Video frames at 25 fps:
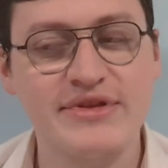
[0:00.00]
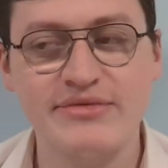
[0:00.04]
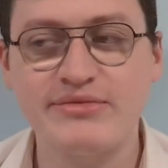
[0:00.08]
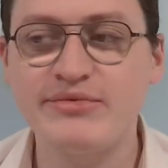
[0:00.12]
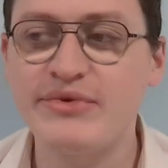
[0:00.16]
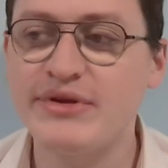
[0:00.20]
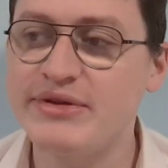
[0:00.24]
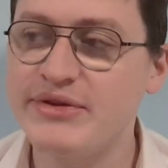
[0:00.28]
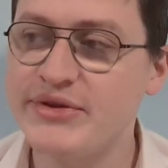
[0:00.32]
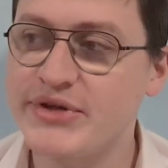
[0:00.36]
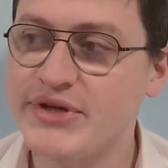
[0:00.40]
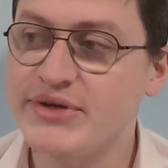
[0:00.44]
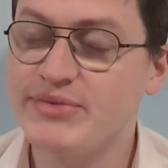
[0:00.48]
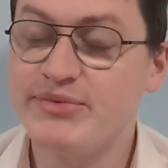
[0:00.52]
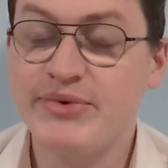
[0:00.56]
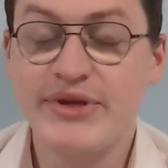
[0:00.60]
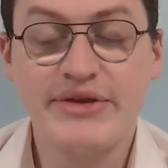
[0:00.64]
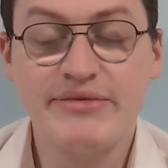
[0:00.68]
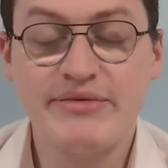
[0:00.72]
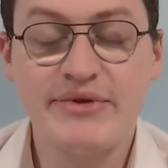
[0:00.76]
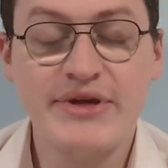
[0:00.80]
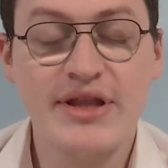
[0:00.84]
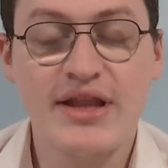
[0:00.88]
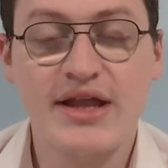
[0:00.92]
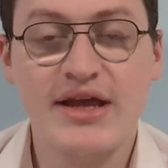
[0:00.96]
So when
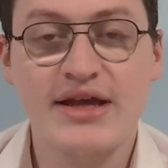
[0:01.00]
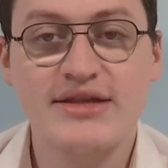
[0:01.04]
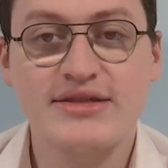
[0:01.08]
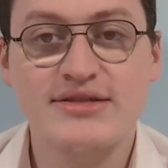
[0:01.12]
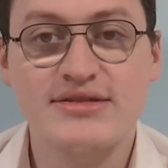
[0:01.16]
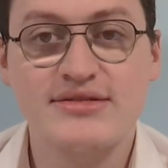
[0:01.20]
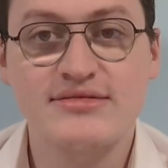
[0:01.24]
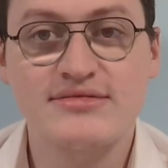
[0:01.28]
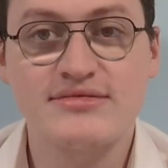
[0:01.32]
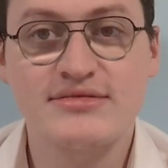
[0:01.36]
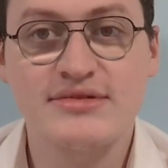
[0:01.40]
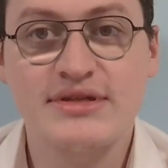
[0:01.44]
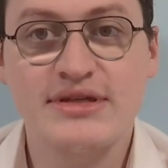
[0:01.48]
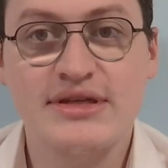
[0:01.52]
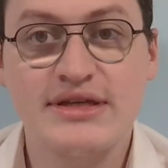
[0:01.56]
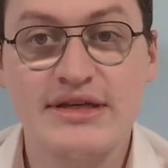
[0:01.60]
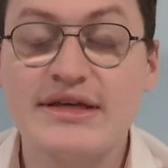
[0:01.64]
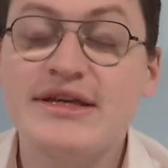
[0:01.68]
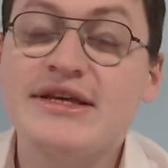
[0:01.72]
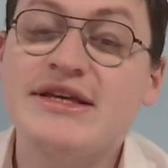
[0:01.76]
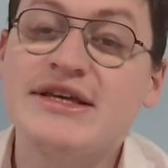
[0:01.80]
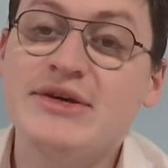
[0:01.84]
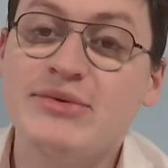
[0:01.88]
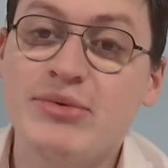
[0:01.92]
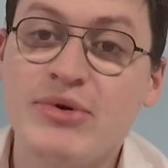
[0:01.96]
he realized
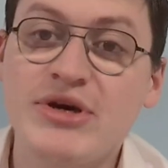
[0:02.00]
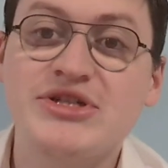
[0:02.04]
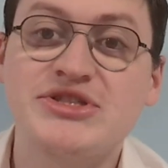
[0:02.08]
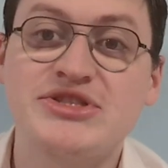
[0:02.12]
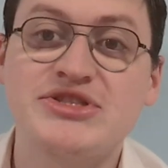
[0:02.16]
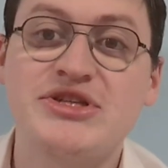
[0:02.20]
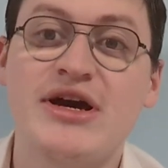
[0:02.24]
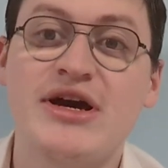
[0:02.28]
he was